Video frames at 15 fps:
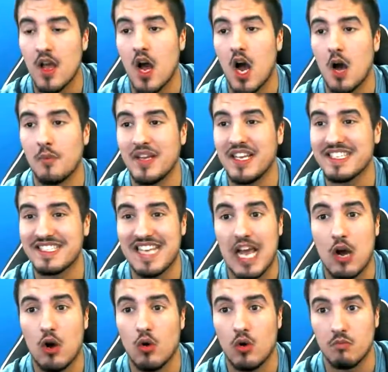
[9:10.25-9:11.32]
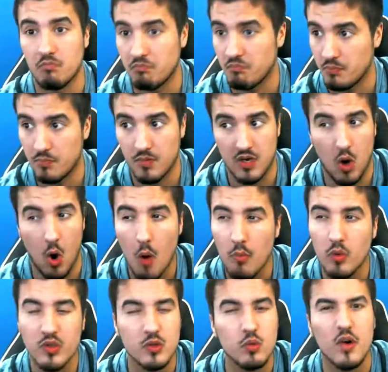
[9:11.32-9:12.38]
Um, he is now
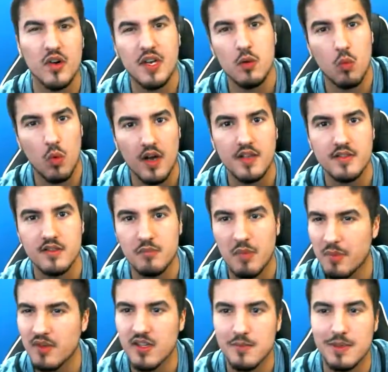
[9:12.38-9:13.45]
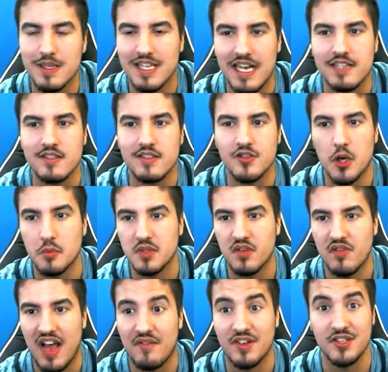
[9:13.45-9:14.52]
almost where he was, maybe a little bit less in terms
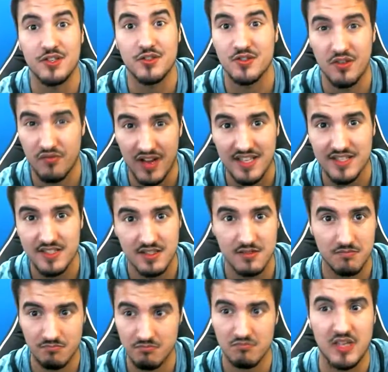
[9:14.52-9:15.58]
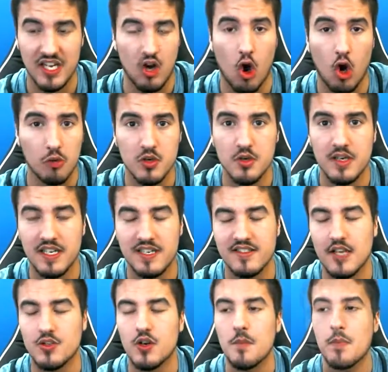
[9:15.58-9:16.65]
of having defense, like armor and
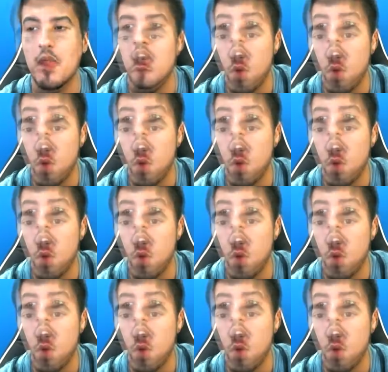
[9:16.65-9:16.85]
etc.